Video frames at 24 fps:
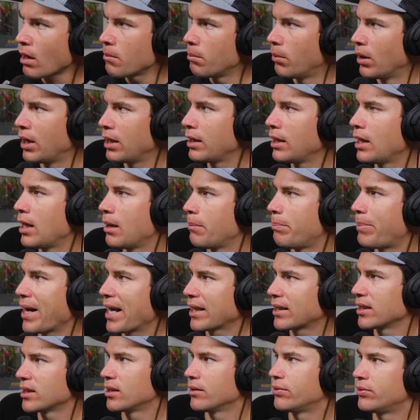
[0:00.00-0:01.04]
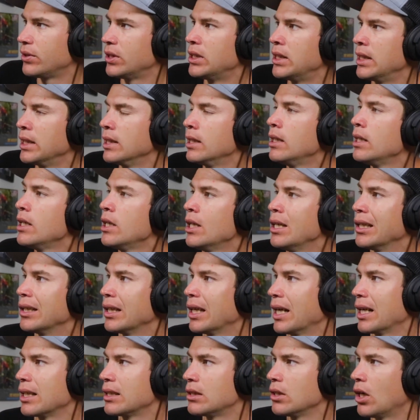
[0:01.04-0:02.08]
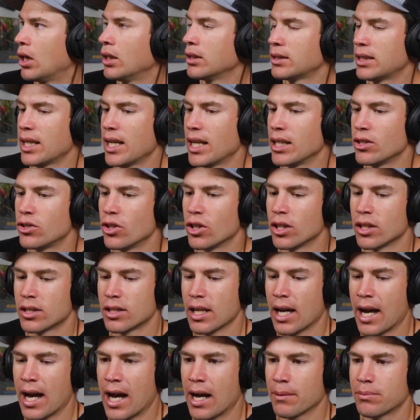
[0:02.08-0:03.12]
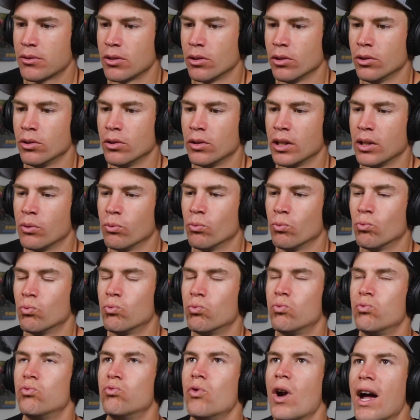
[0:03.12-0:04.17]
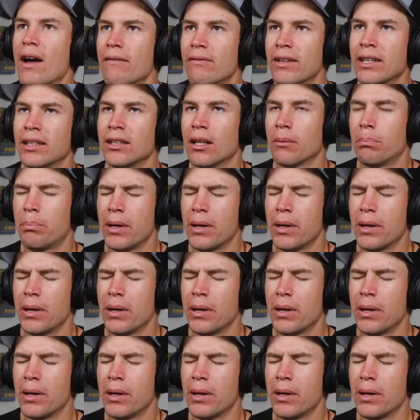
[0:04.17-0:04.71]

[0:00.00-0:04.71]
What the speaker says: But back at the front, you had Dante just absolutely revving the